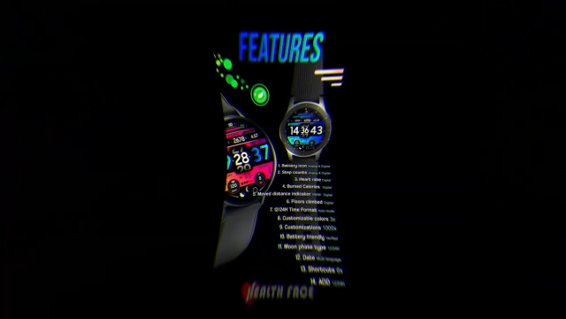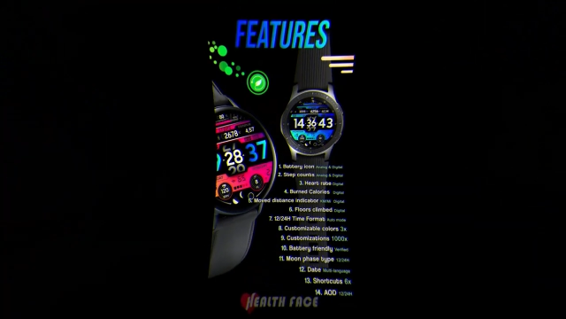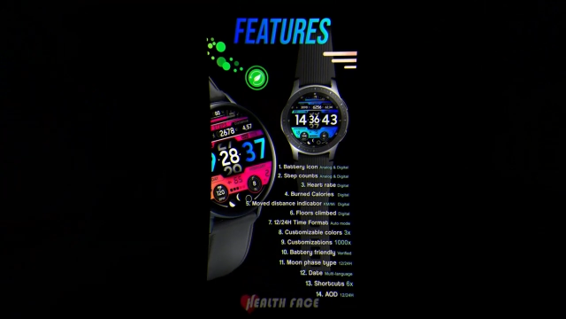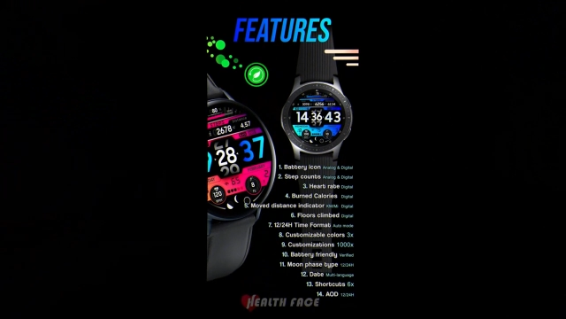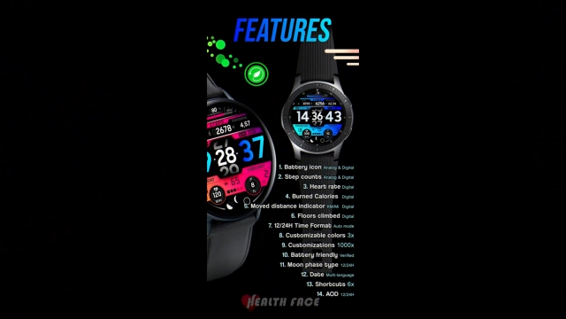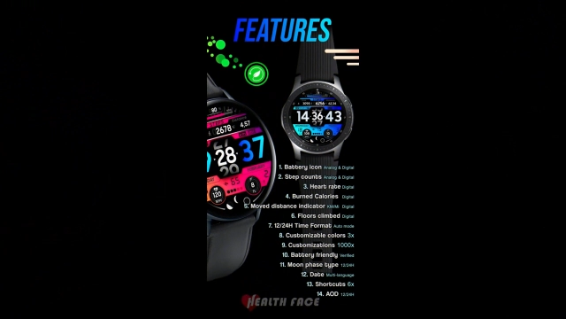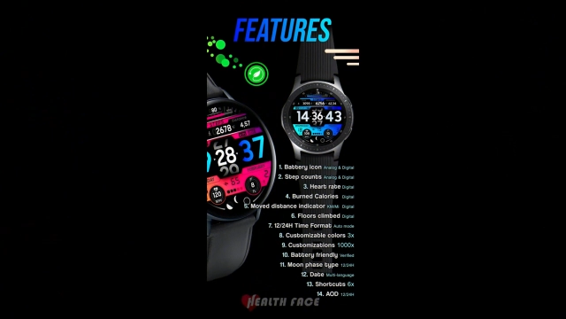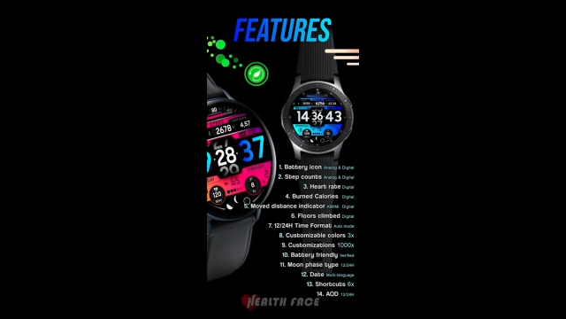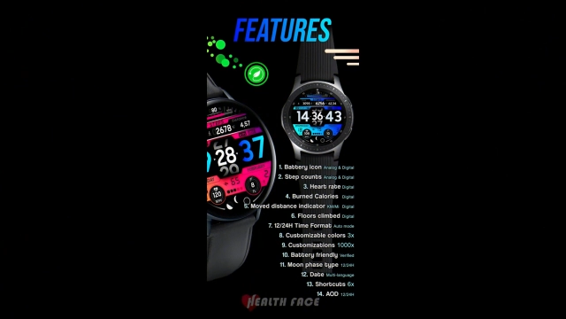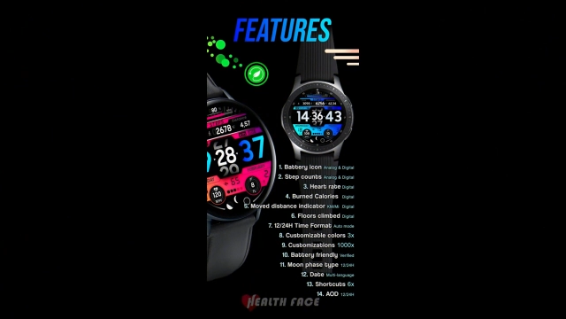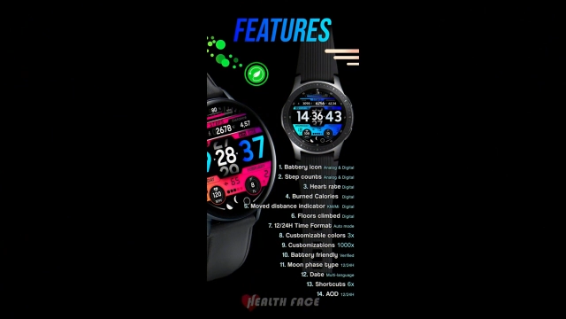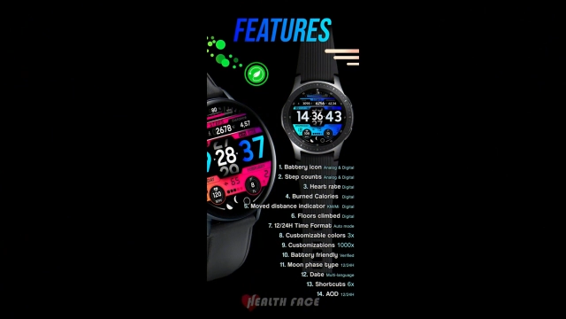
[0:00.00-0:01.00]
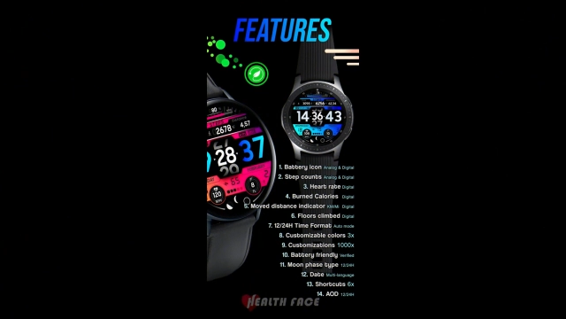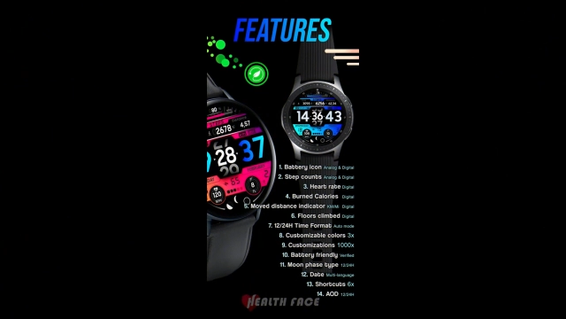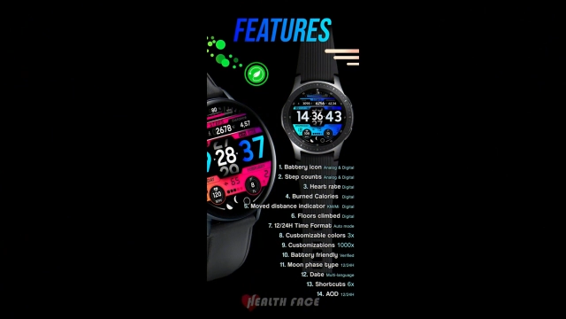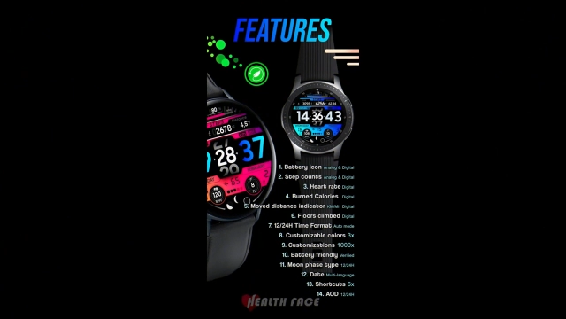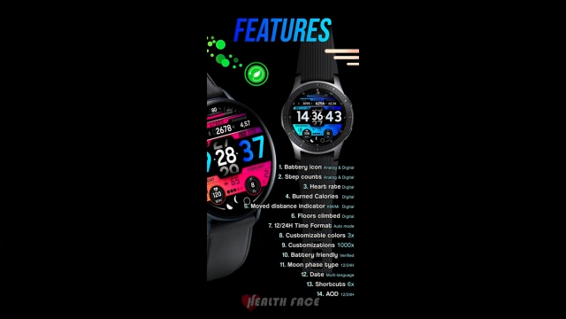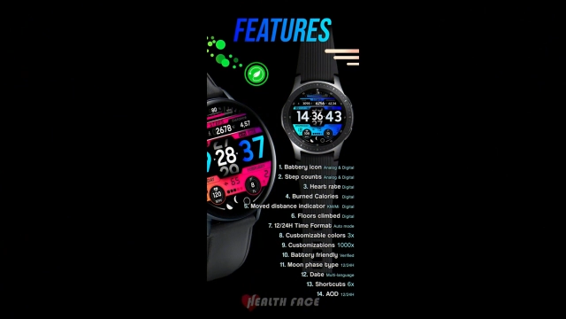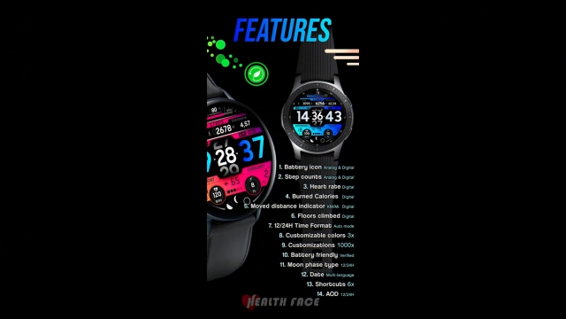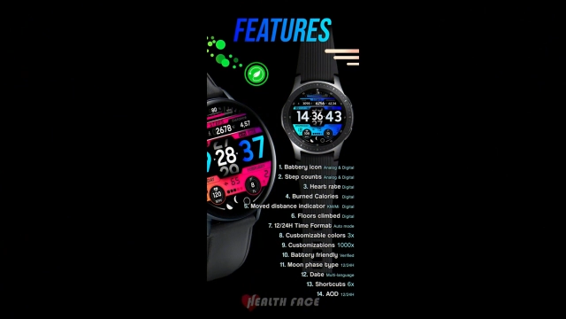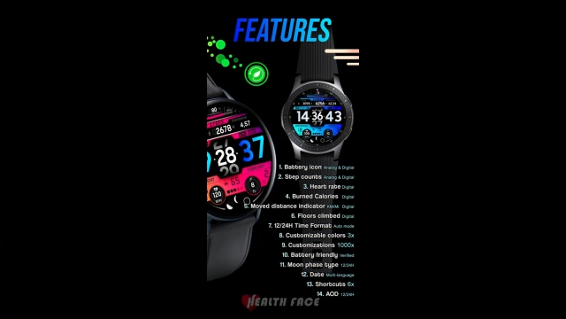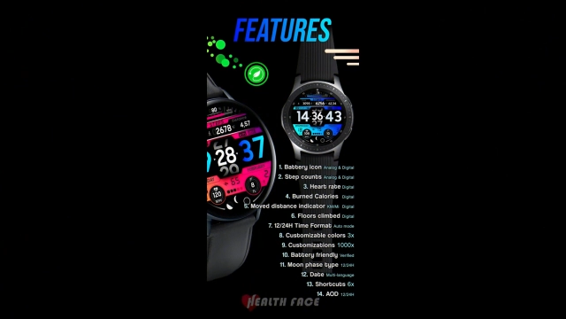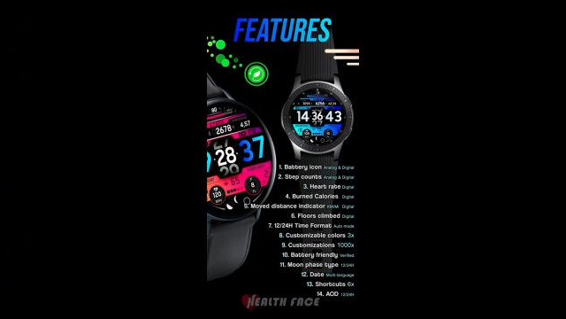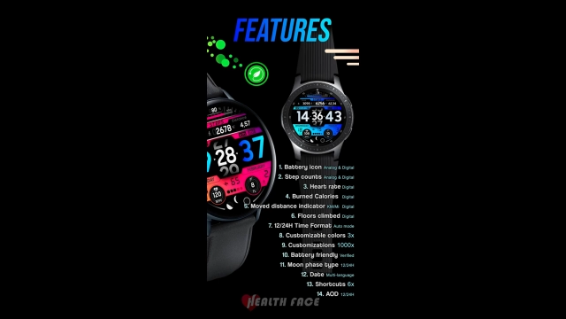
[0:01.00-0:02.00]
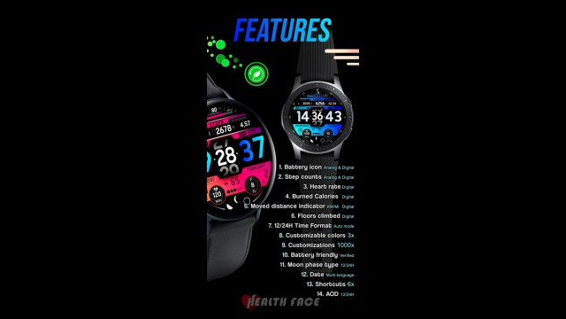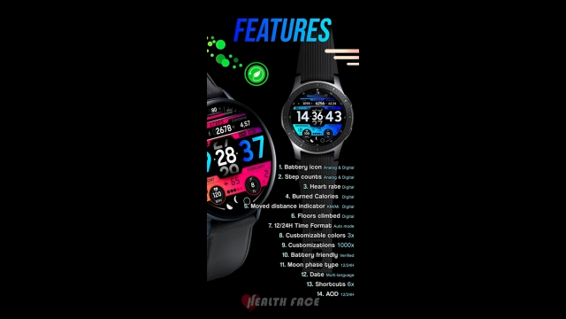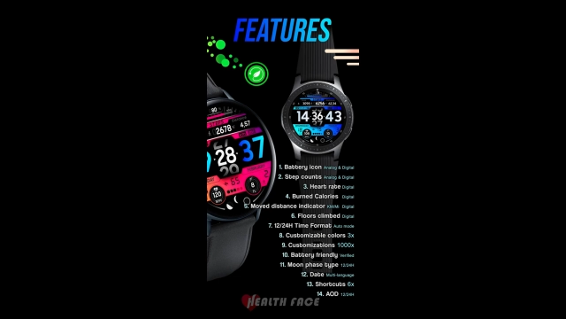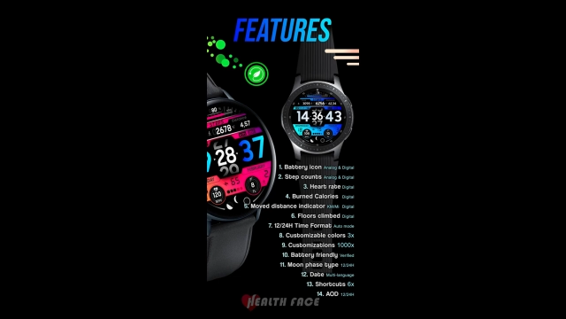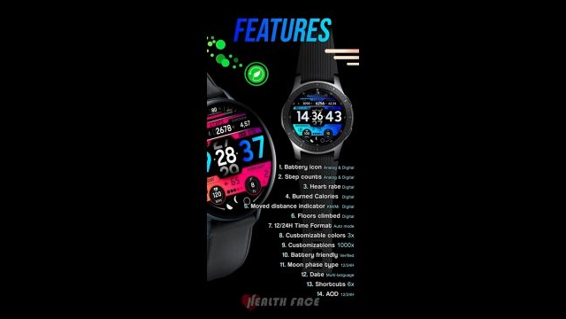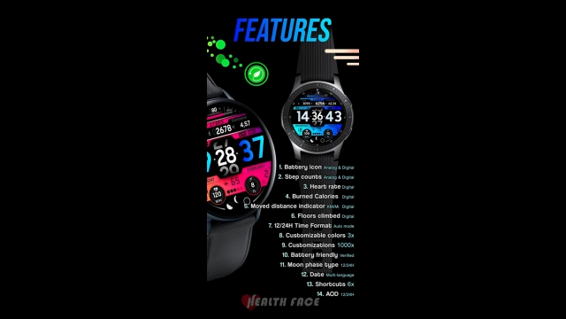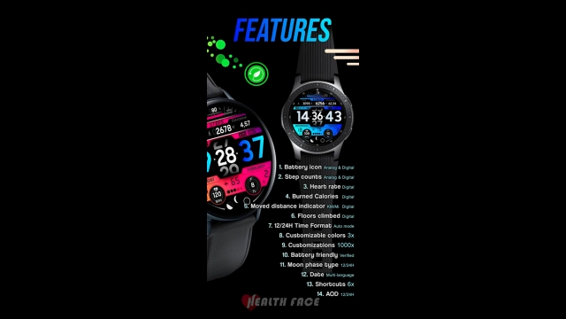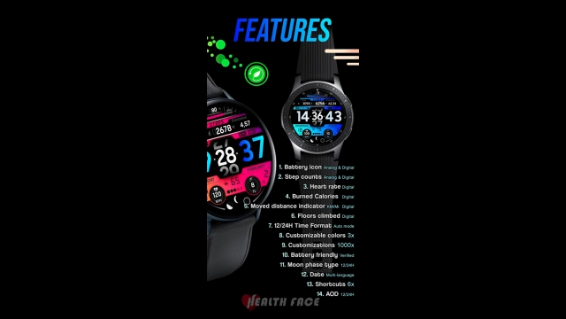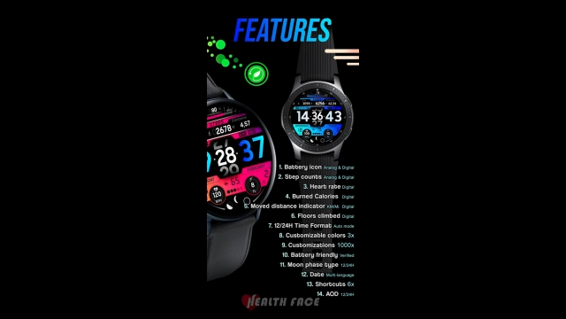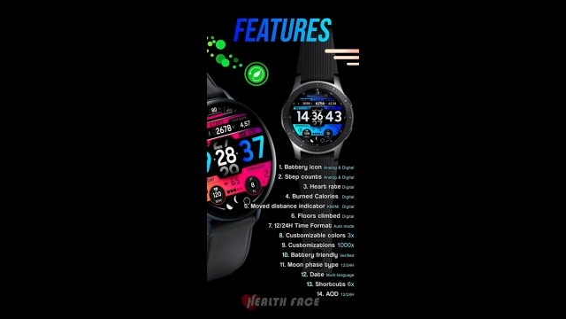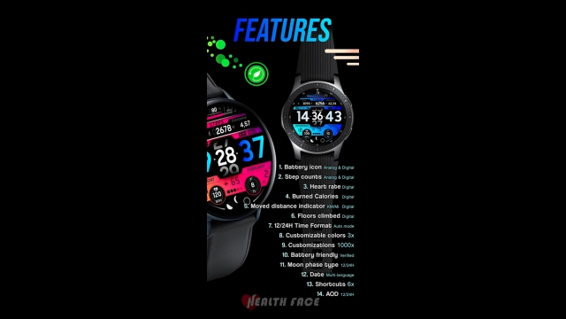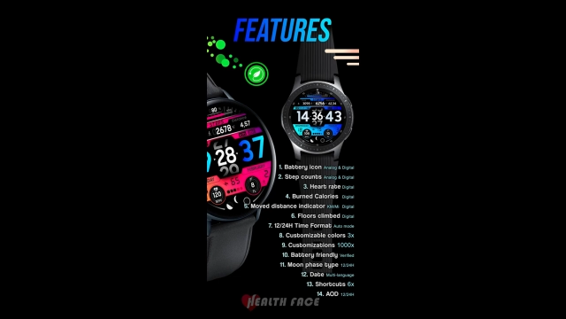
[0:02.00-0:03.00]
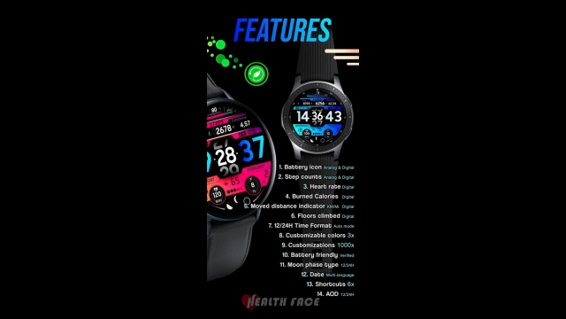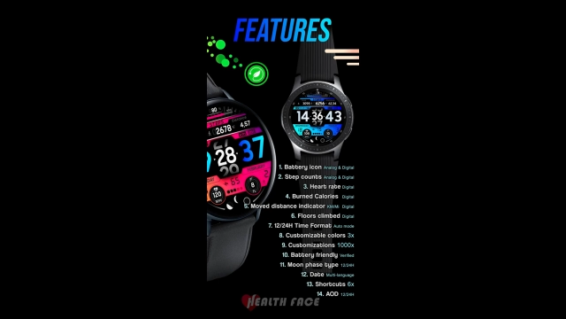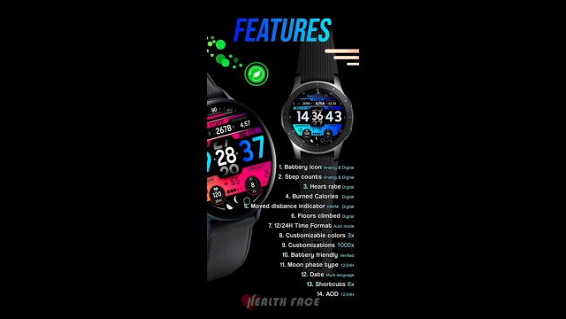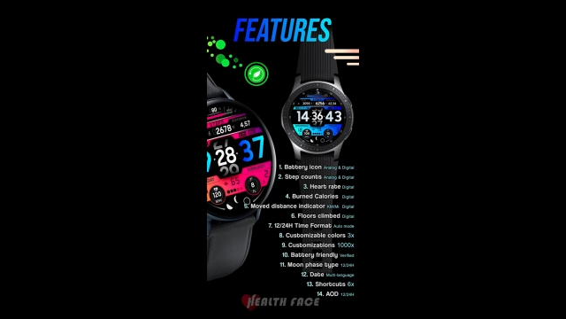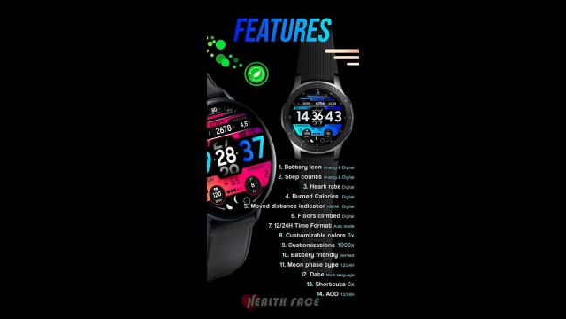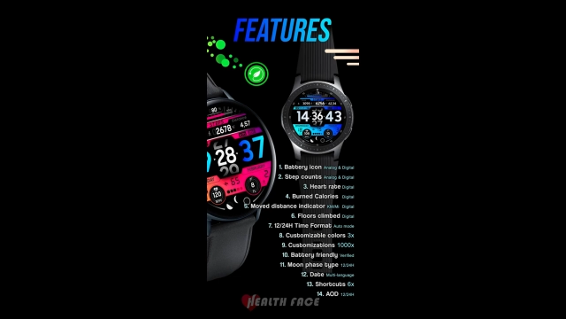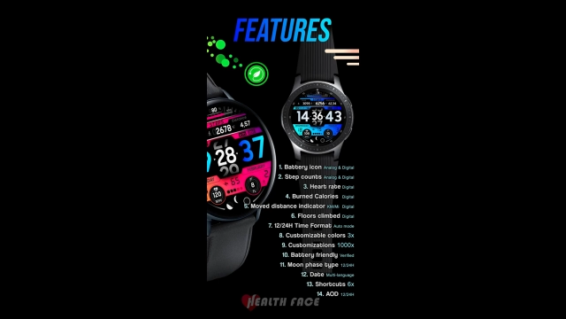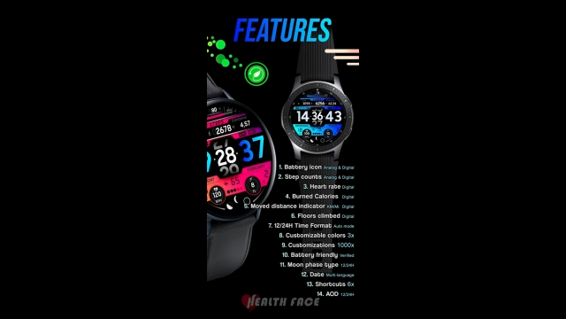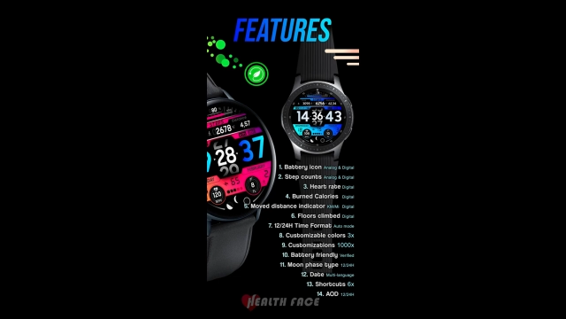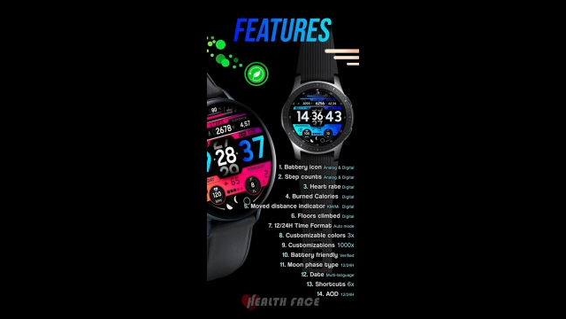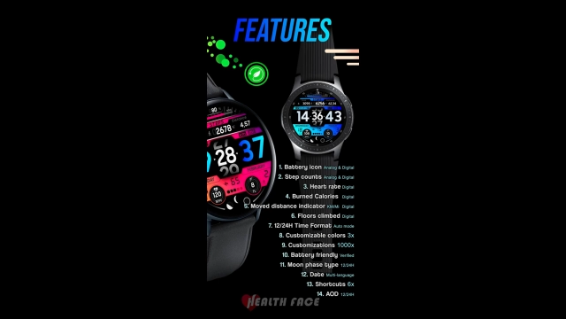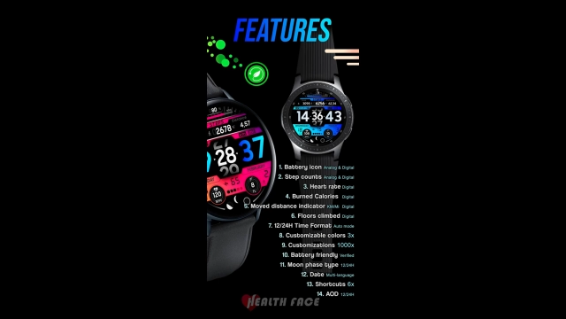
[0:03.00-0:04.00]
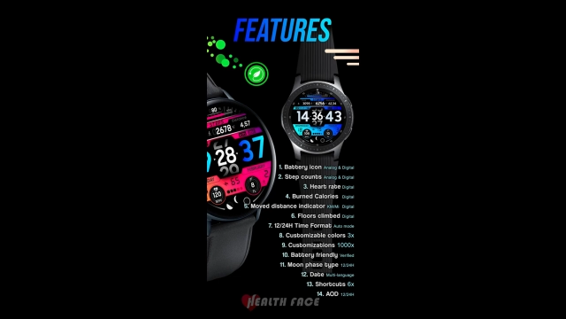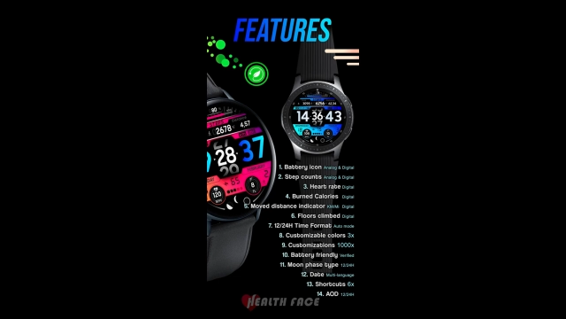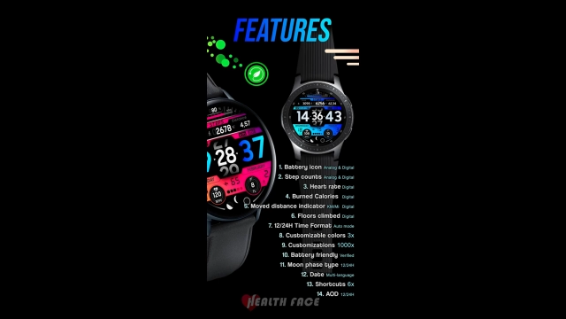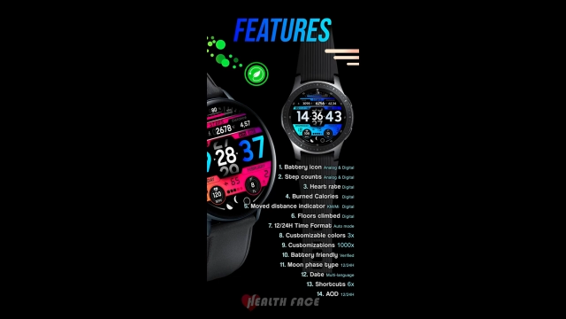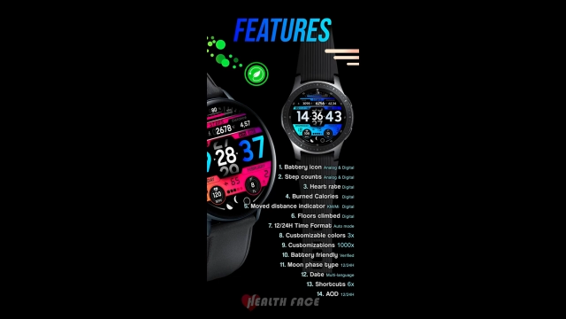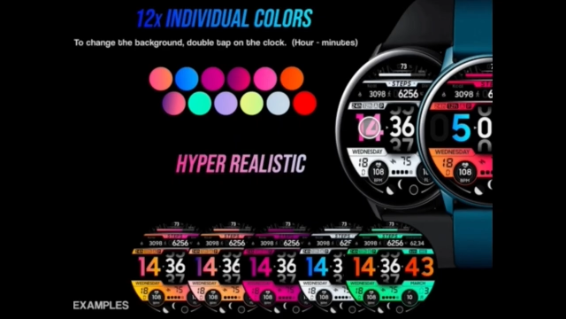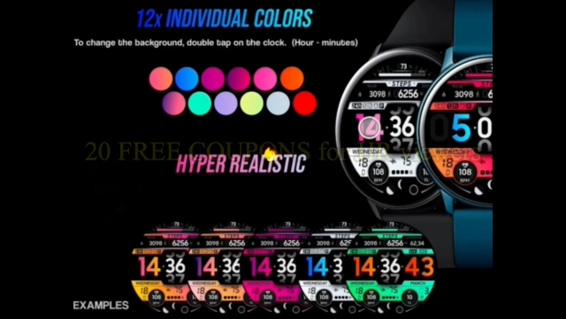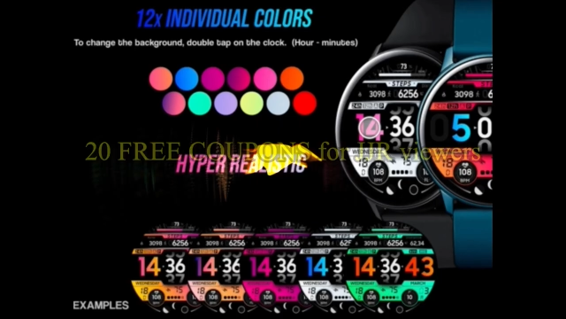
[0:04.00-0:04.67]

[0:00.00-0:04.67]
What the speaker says: Nobody's mouth can be seen.